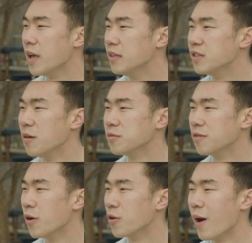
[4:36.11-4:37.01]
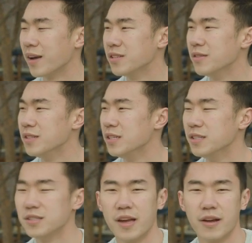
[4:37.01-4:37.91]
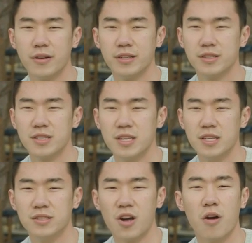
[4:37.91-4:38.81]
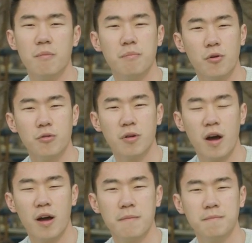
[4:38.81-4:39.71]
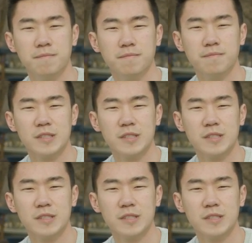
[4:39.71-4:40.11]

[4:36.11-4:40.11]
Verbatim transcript: In terms of local activities, there is the Durham Bull um,